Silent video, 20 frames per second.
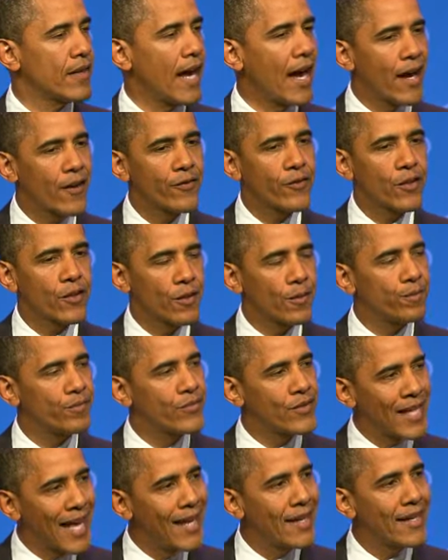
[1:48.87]
after
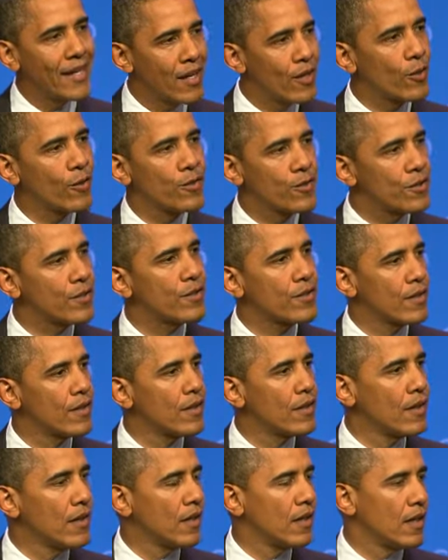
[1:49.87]
10 years
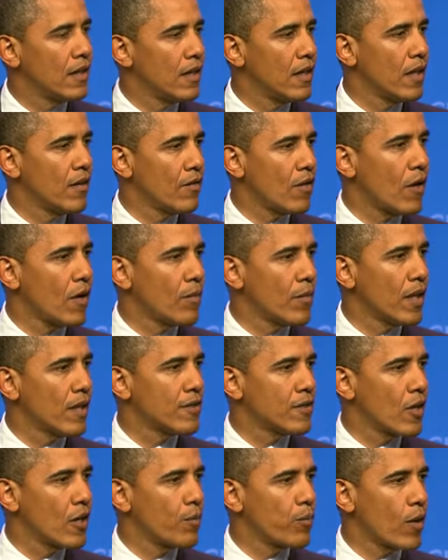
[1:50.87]
uh, of our
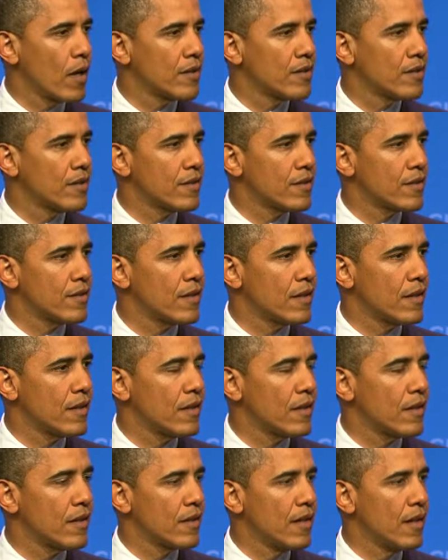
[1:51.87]
military presence
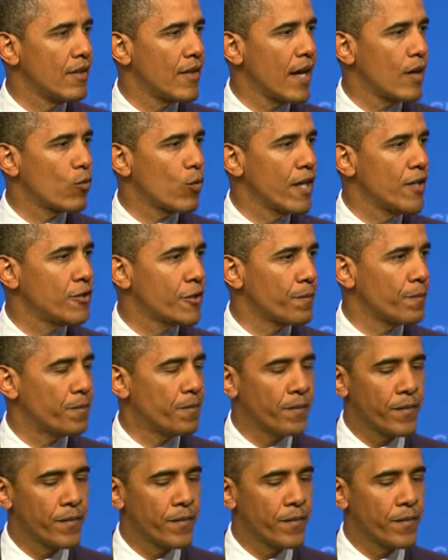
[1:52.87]
uh, in that region.